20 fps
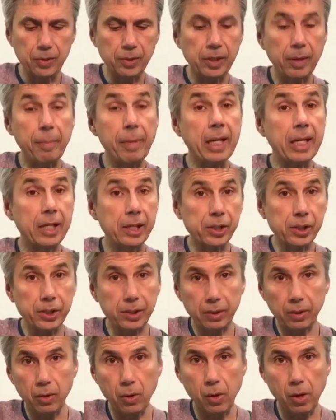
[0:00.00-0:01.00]
a
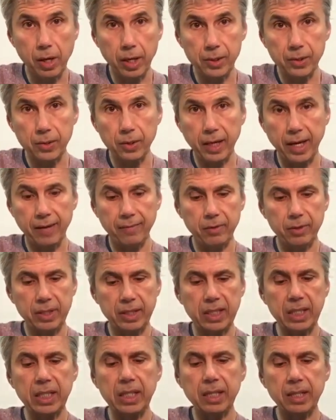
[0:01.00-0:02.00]
diminished chord, so I have a
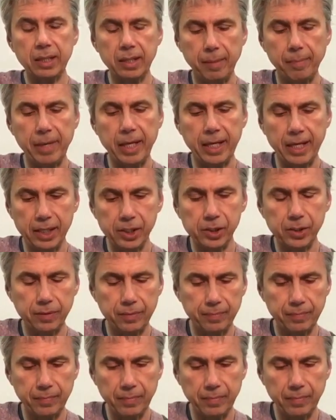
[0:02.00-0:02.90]
D diminished,